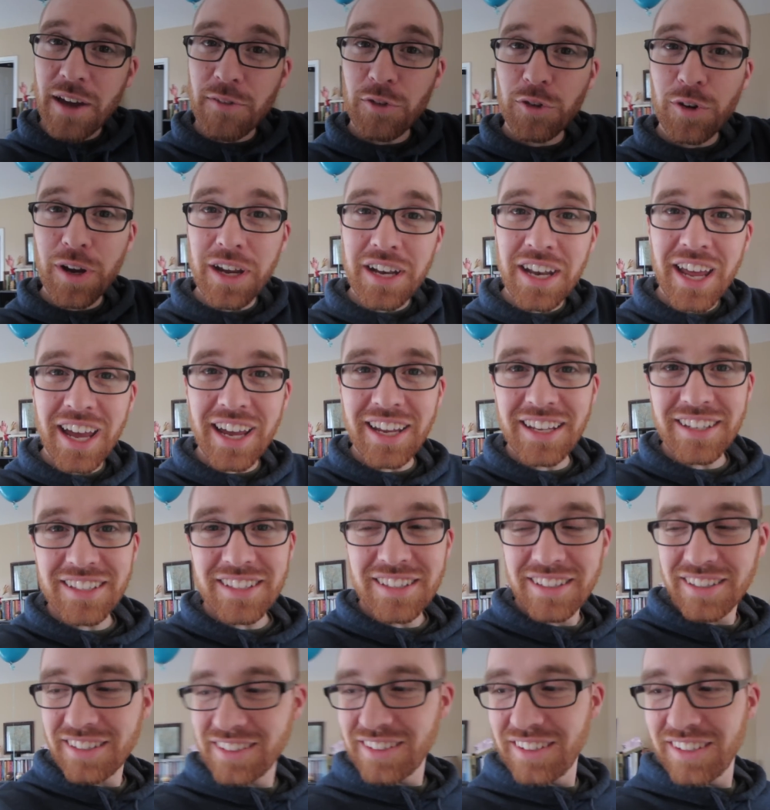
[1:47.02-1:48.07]
Have a great night.
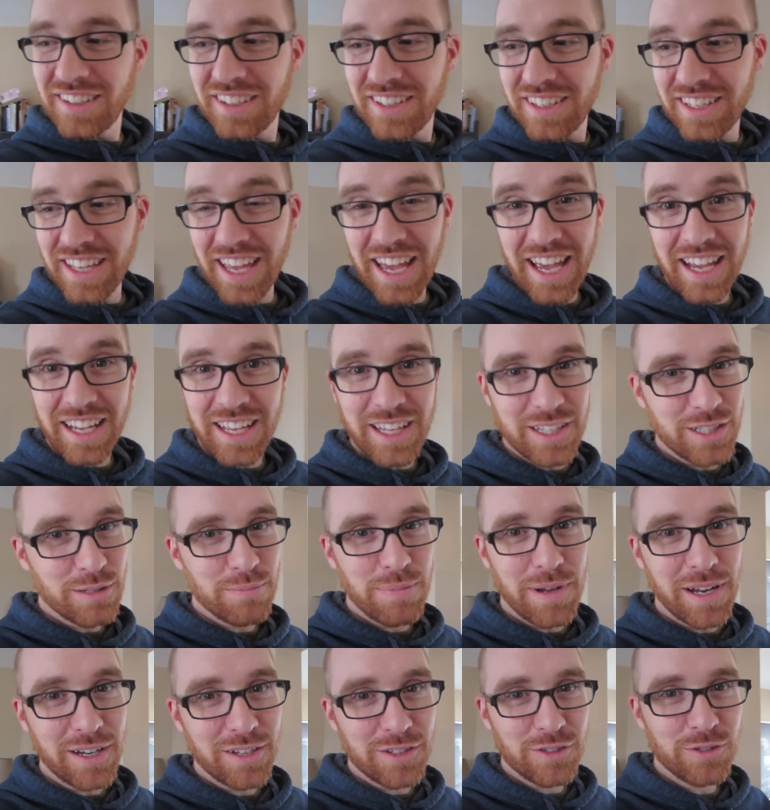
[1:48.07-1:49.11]
Yeah, kids
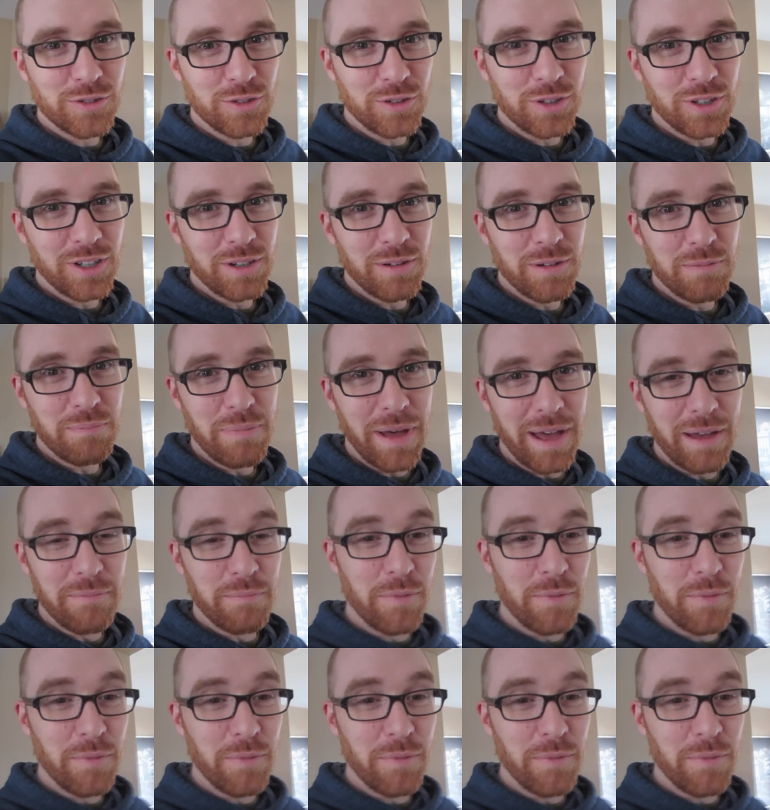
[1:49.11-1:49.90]
are back to school, but,